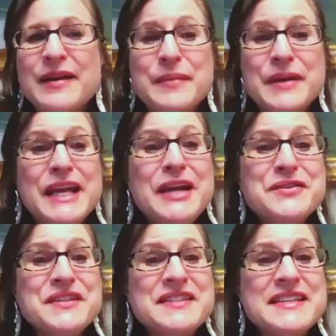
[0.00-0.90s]
But here's
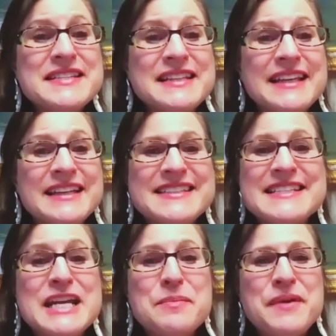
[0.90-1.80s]
a sizzling
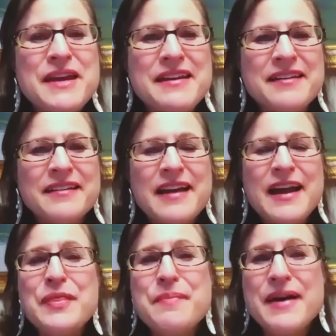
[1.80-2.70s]
sneak peek at
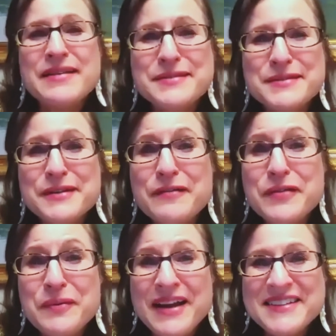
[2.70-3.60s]
the best of the
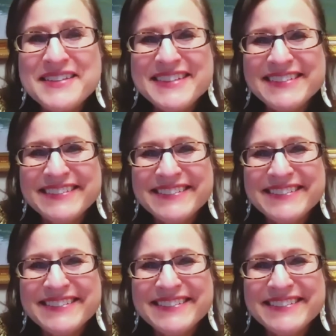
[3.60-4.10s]
rest.